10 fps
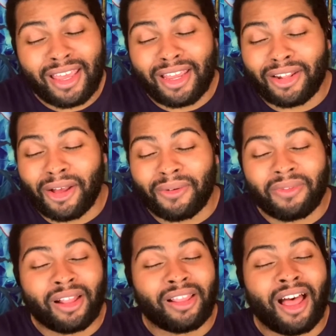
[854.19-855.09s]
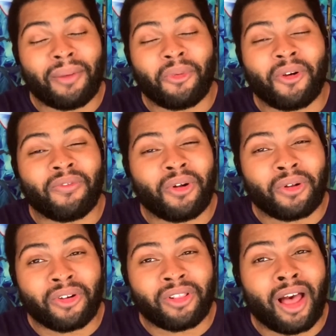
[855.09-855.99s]
you know, a lot more
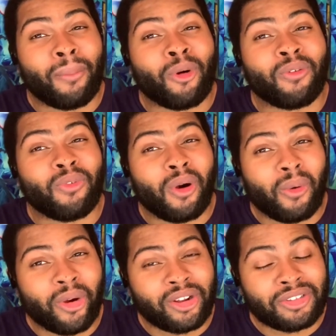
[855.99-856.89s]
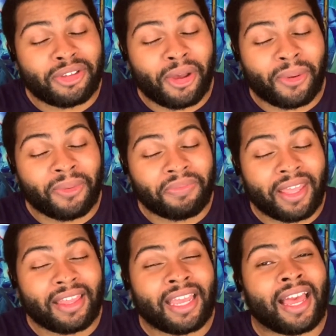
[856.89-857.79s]
vulgar, a lot more forward, so,
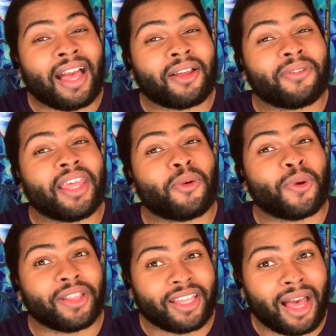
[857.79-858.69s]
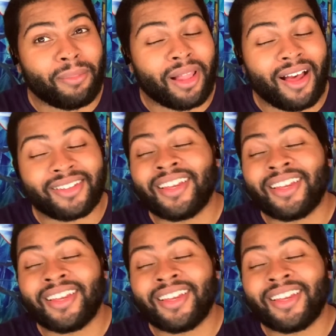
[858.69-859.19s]
and they quickly got blocked.